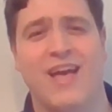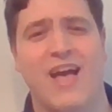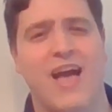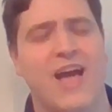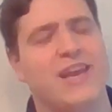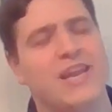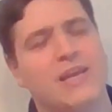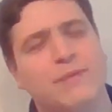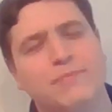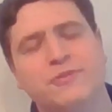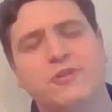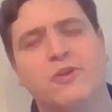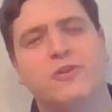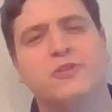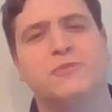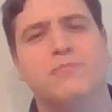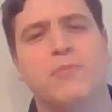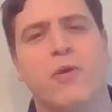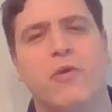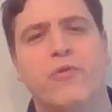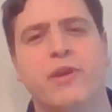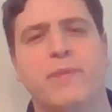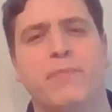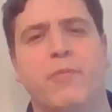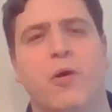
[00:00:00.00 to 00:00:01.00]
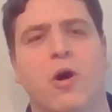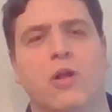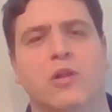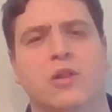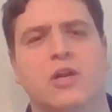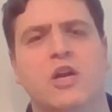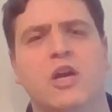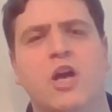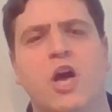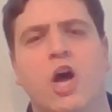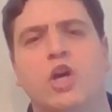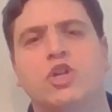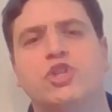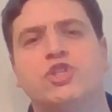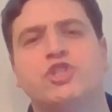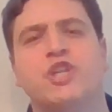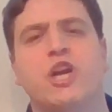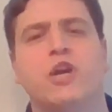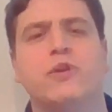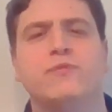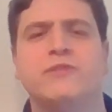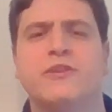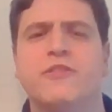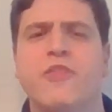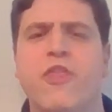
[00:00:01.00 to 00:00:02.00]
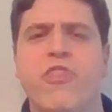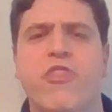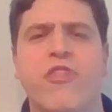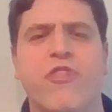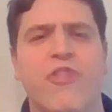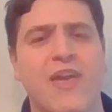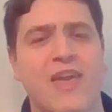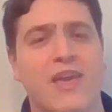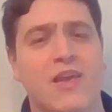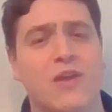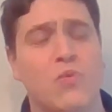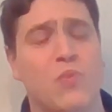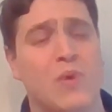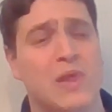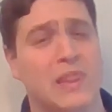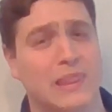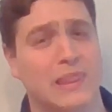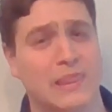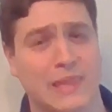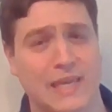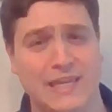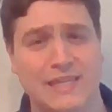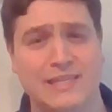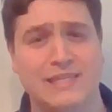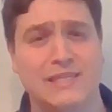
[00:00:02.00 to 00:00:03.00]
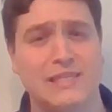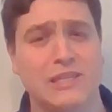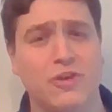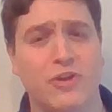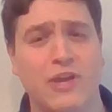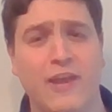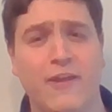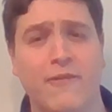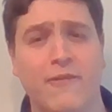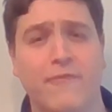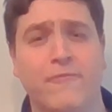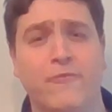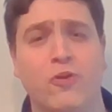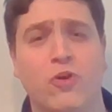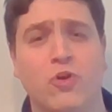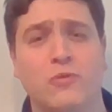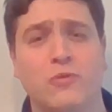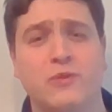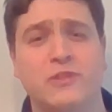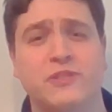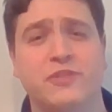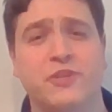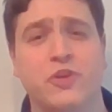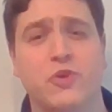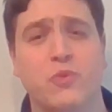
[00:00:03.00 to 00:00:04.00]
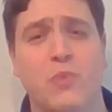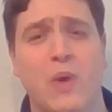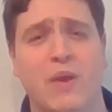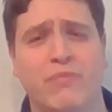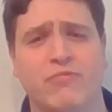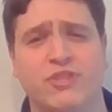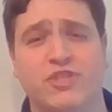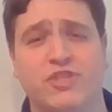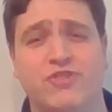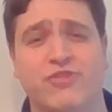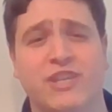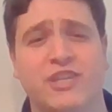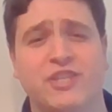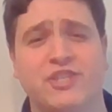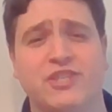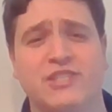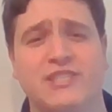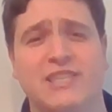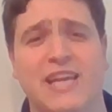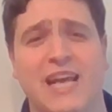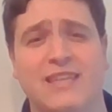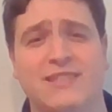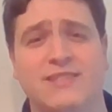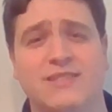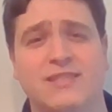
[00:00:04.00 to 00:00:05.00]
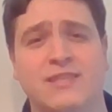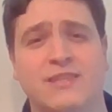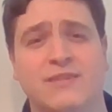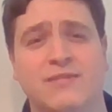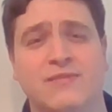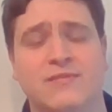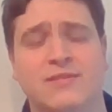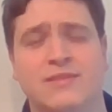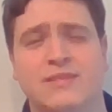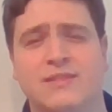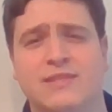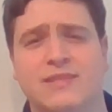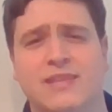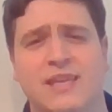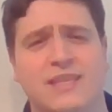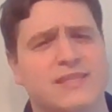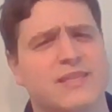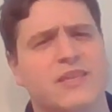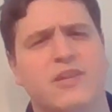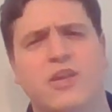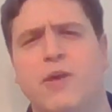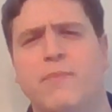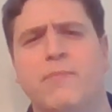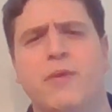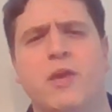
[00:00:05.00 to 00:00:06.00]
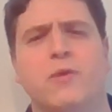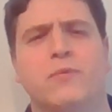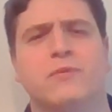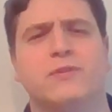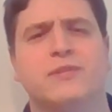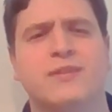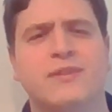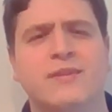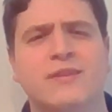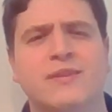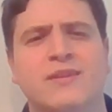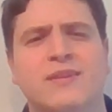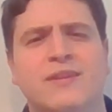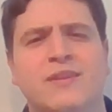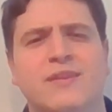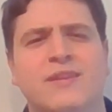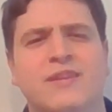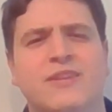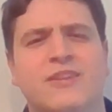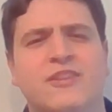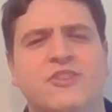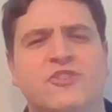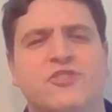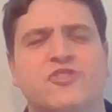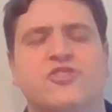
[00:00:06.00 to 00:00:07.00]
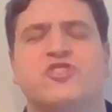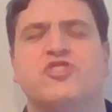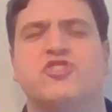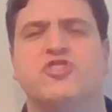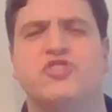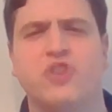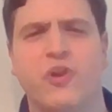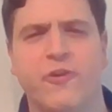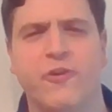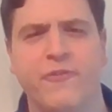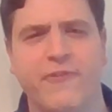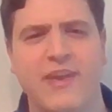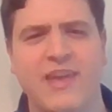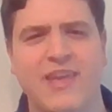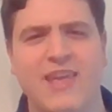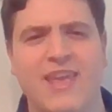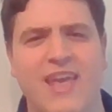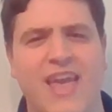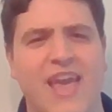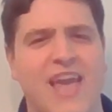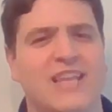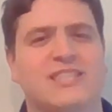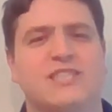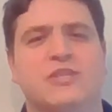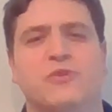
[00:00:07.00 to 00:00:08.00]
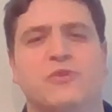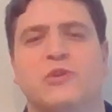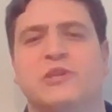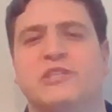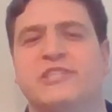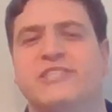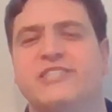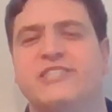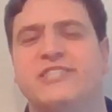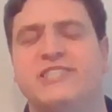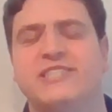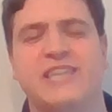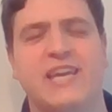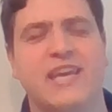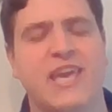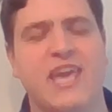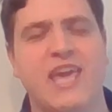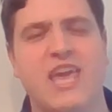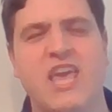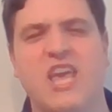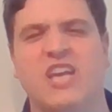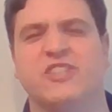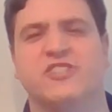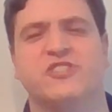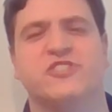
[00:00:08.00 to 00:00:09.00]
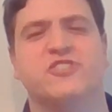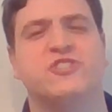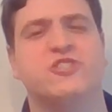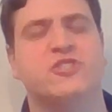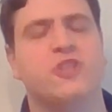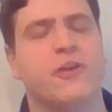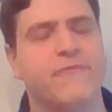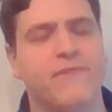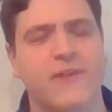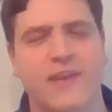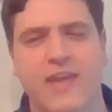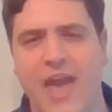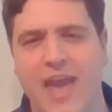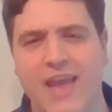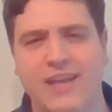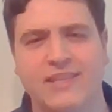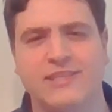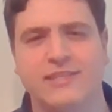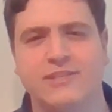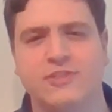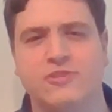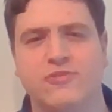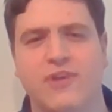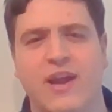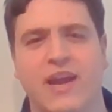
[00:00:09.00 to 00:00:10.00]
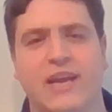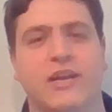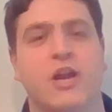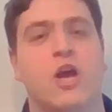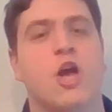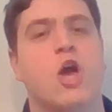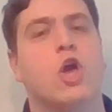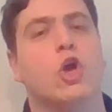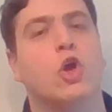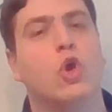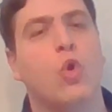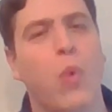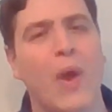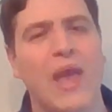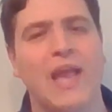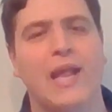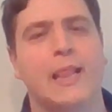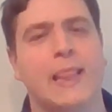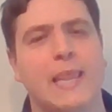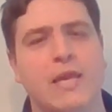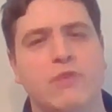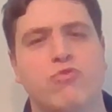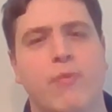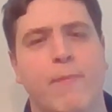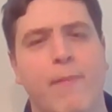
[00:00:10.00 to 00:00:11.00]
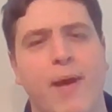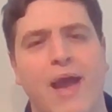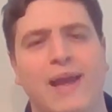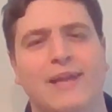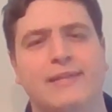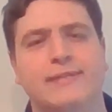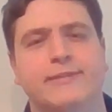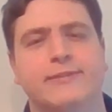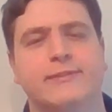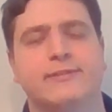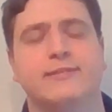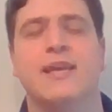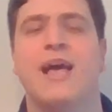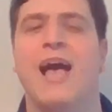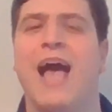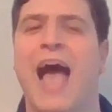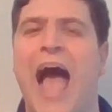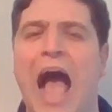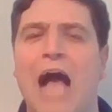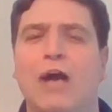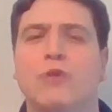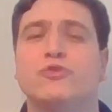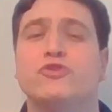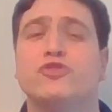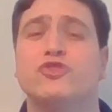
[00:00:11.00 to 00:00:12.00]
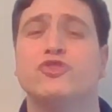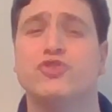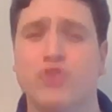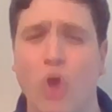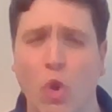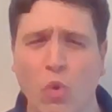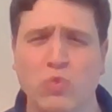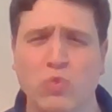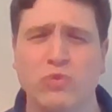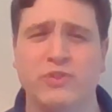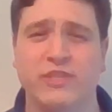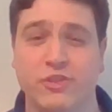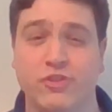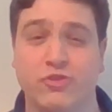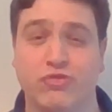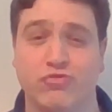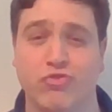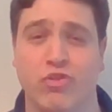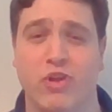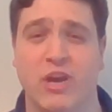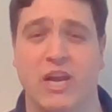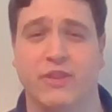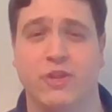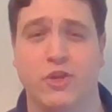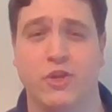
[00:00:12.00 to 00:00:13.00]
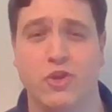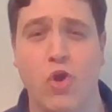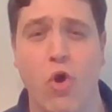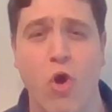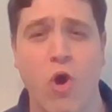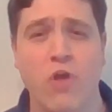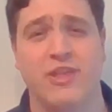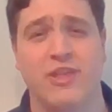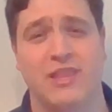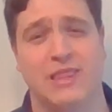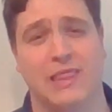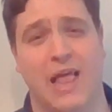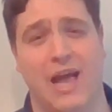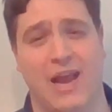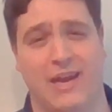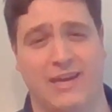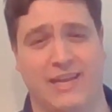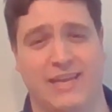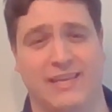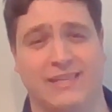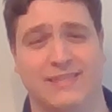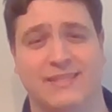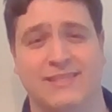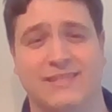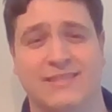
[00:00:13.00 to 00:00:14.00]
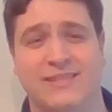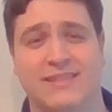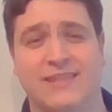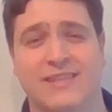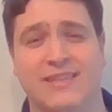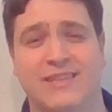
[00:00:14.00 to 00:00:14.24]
An Ipsos Mori poll has shown that the thing we're least looking forward to when restrictions end is the commute. Stuffing into a sticky and suffocating train quickly reminds us how soul-destroying the Northern Line is.